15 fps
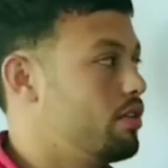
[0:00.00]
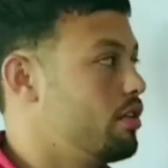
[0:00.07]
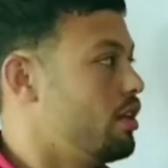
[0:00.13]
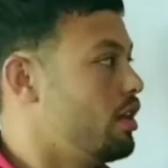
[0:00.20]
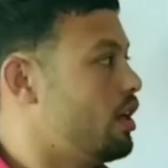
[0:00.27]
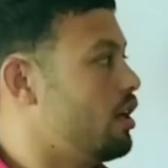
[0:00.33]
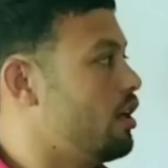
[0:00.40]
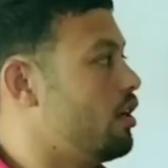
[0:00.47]

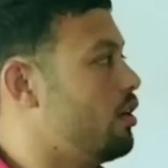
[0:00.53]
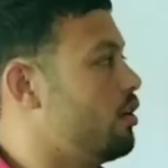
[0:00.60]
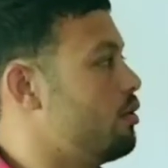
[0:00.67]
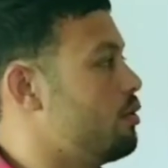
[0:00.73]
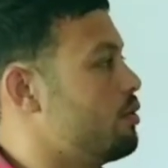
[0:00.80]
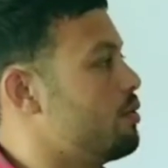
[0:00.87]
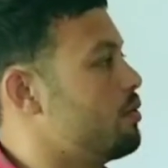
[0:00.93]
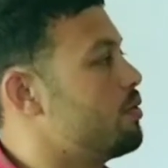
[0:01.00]

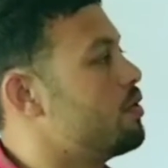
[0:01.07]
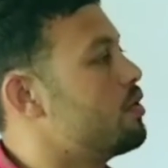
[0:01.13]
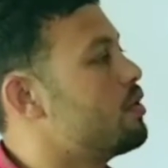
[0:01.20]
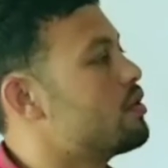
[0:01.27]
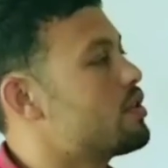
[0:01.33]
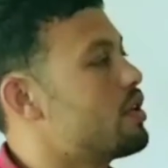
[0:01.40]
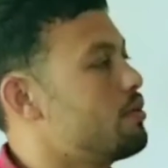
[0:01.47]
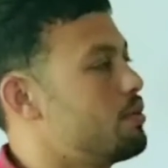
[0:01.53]
Now
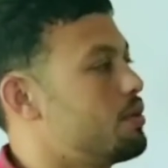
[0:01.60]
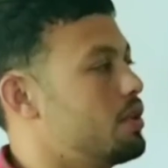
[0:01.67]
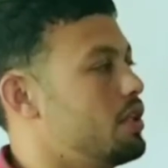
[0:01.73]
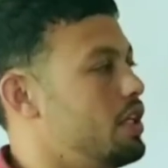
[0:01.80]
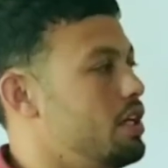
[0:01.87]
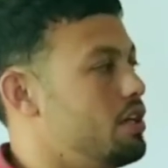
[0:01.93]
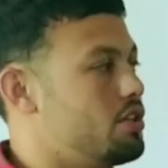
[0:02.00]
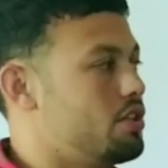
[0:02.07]

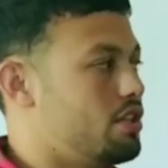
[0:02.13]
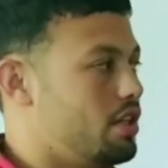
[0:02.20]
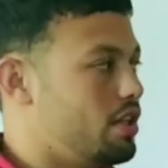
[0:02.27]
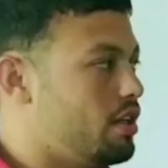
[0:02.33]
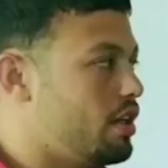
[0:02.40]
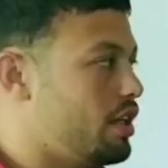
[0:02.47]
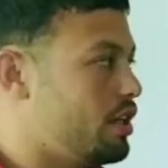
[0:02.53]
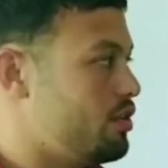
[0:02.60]

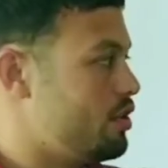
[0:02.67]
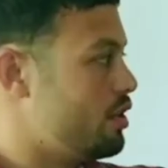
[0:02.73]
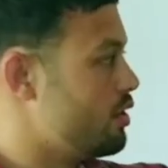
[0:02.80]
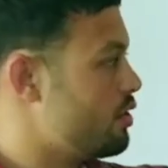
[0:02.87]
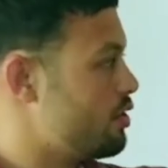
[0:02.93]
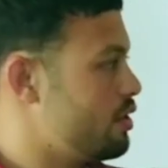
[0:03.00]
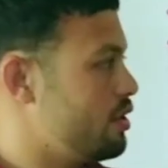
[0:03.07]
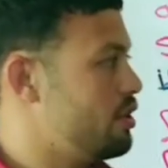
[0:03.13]
subordinating
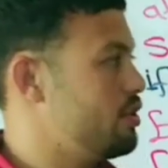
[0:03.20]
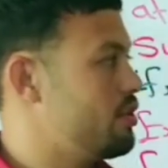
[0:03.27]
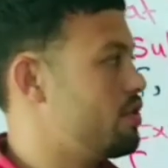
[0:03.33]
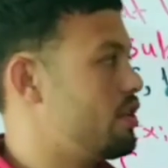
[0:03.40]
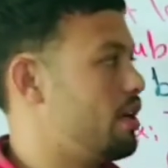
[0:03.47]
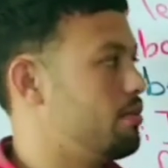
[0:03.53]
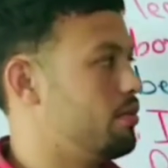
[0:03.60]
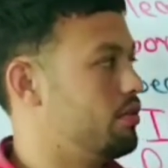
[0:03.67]
conjunctions,
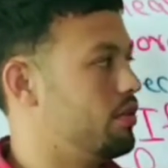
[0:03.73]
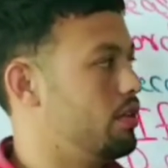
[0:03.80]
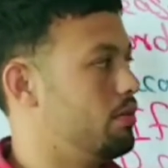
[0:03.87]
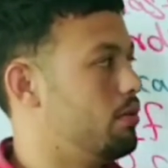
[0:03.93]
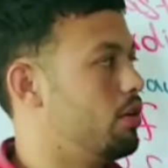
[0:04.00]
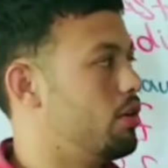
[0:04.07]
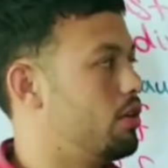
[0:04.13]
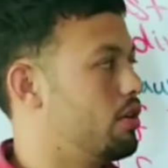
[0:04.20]
some of them
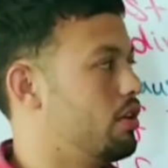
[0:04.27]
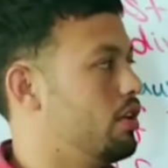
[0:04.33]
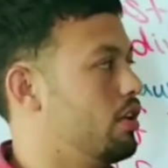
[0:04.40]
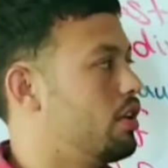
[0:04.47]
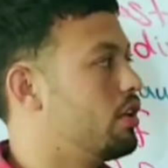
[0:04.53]
are